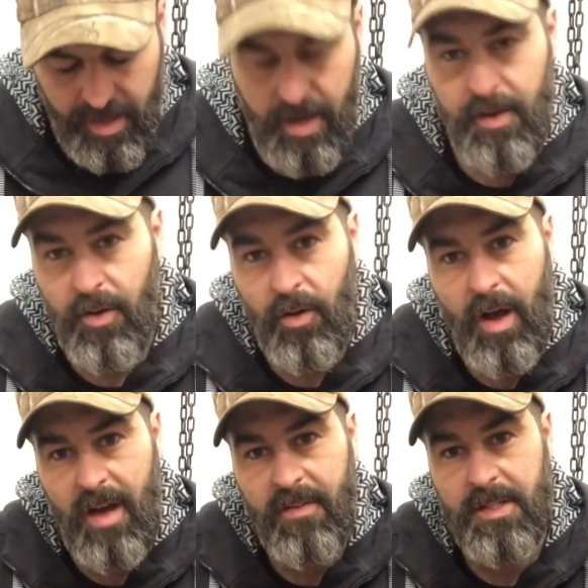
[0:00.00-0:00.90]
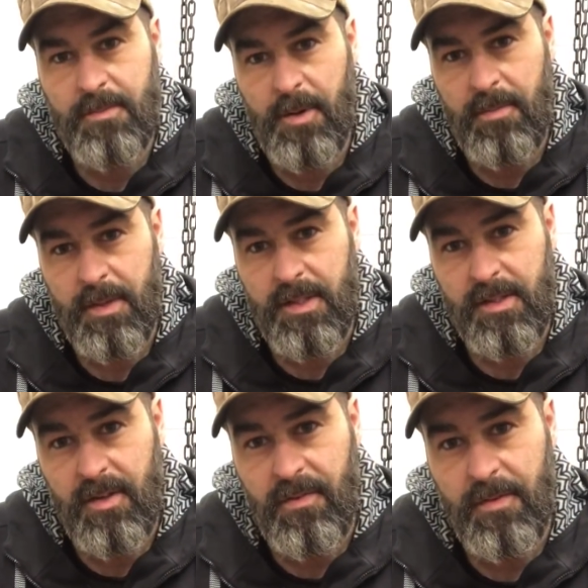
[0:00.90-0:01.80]
and they all have its purpose,
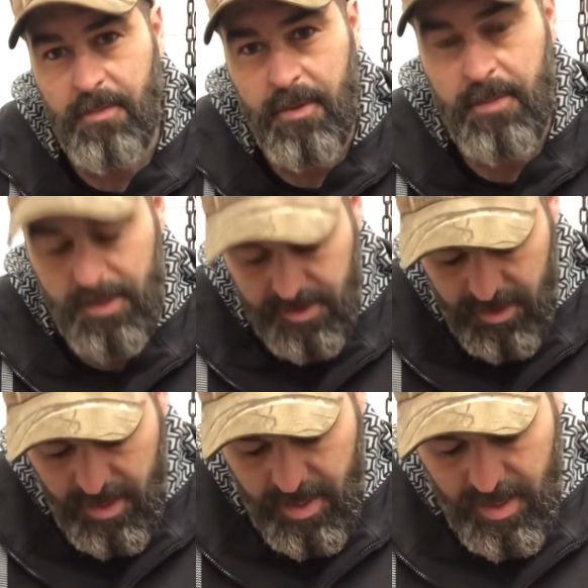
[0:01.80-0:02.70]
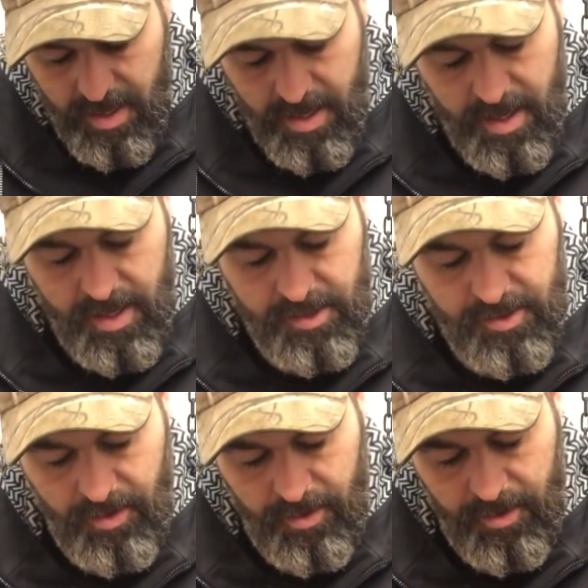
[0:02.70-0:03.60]
different purpose.
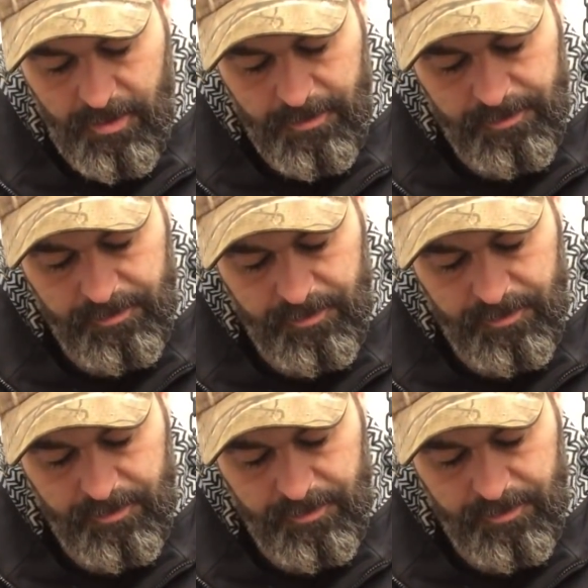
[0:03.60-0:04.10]
So